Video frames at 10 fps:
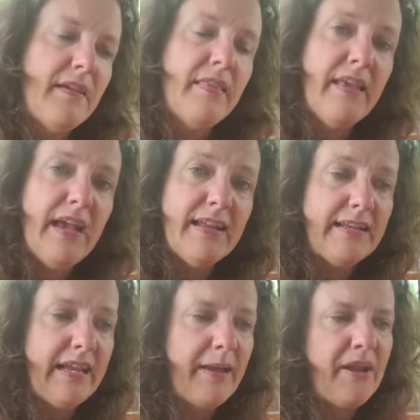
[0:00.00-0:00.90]

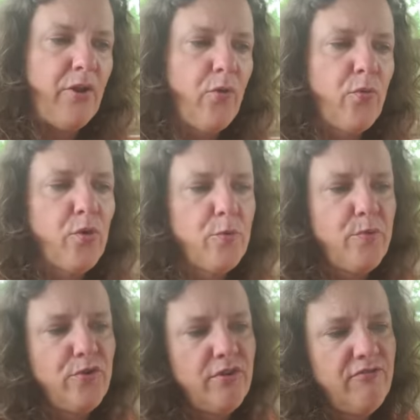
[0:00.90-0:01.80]
Then came a
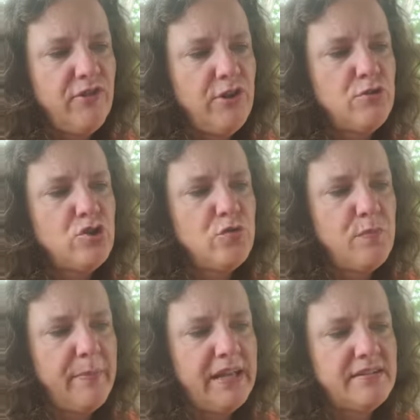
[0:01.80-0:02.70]
horrible, confused
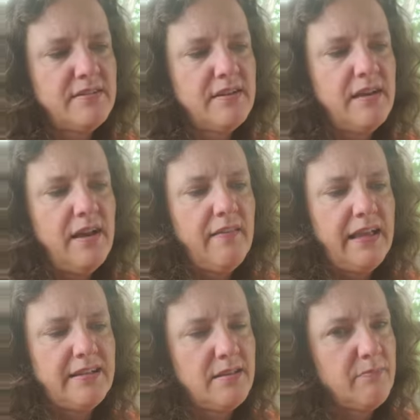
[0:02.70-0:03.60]
moment,
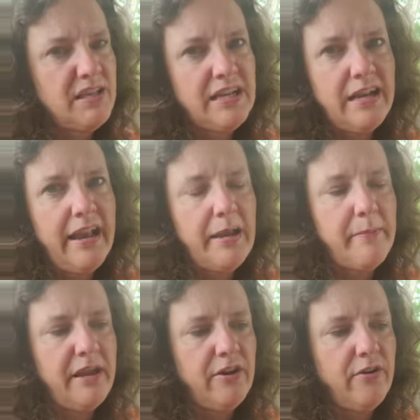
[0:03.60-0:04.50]
like something in a
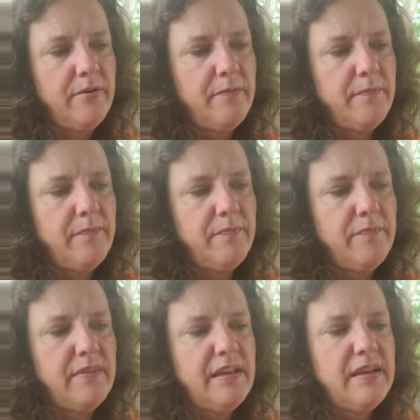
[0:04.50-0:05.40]
nightmare.
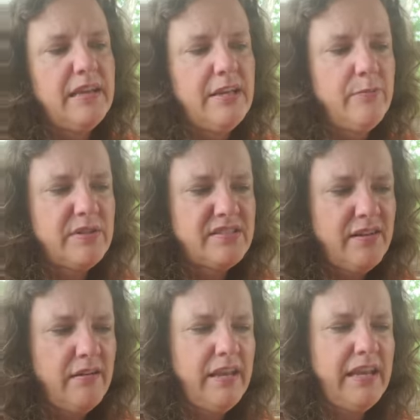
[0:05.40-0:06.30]
He was
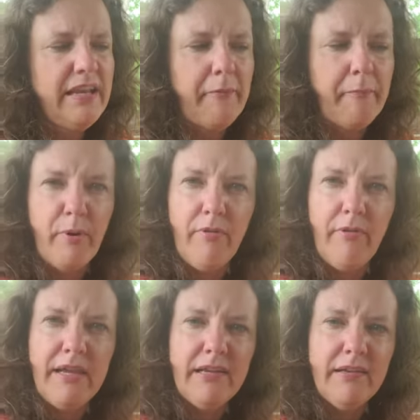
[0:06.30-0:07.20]
tugging and
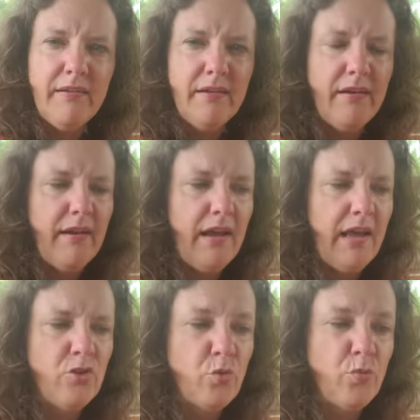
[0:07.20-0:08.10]
pulling,
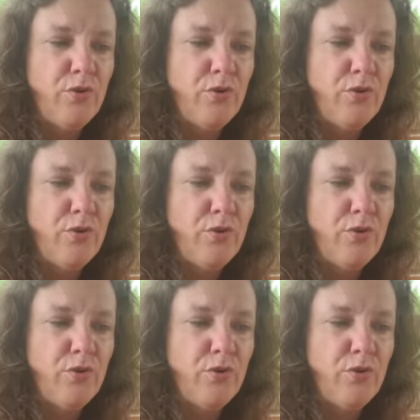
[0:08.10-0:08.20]
and the